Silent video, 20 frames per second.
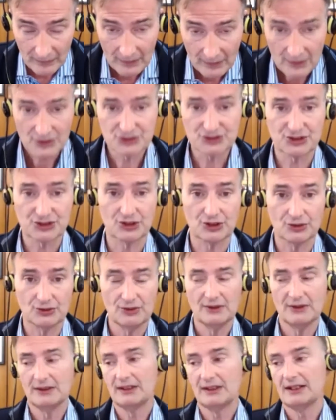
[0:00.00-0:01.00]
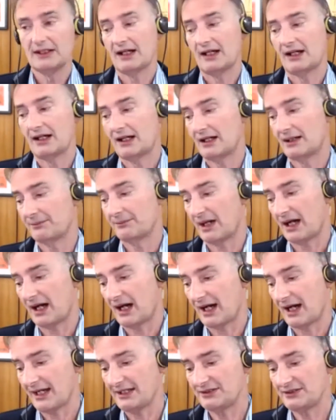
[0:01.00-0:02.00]
So
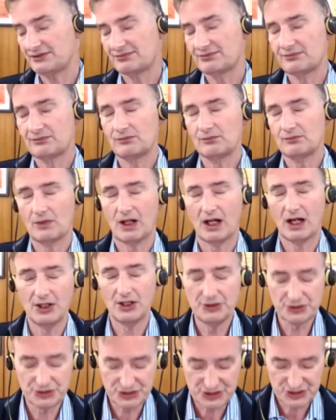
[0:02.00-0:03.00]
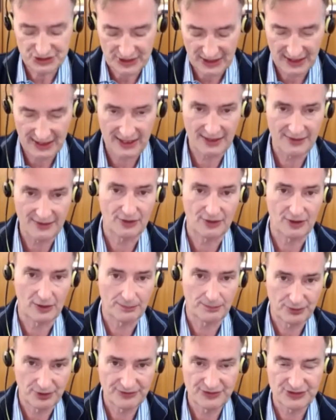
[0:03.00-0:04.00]
I understand there are
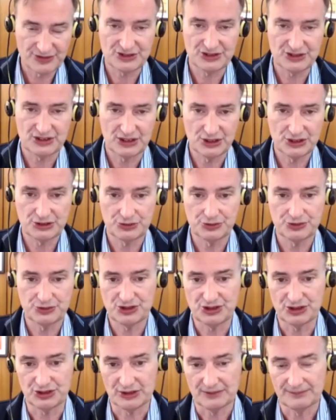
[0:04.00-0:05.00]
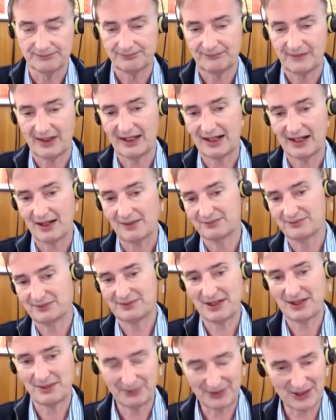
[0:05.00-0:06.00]
privacy issues here. But
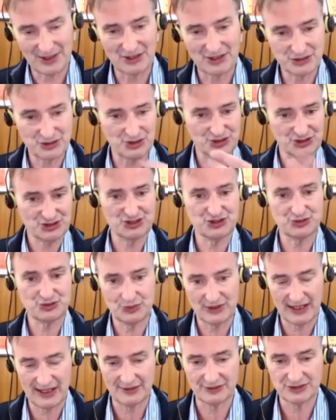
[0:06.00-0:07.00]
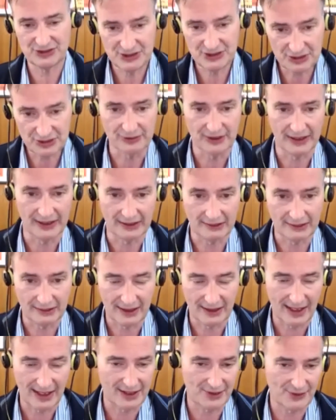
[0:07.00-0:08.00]
I'll toss this one out to you, Rick.
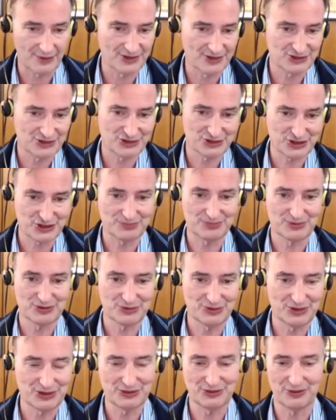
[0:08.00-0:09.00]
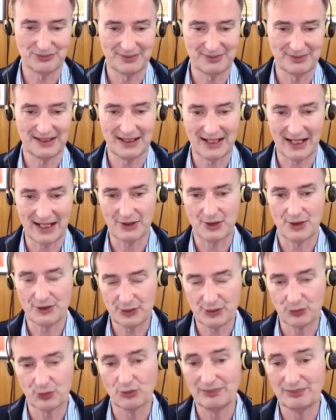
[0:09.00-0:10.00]
And I know this is just between you and me, and I know
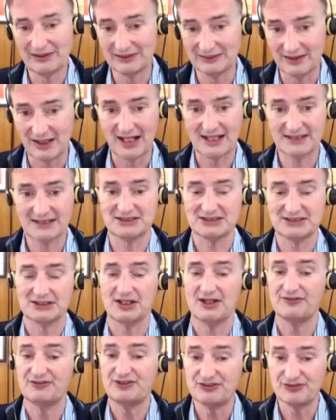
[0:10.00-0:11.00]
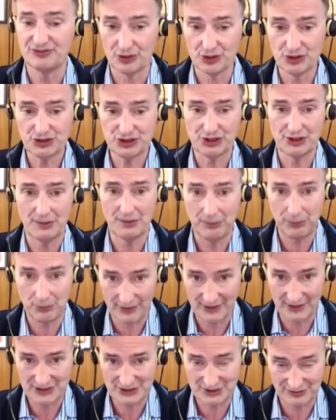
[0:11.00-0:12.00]
there will be lots of divergent
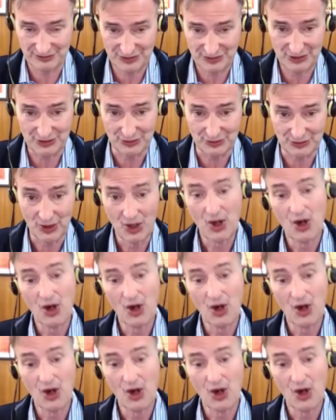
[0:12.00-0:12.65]
points of view.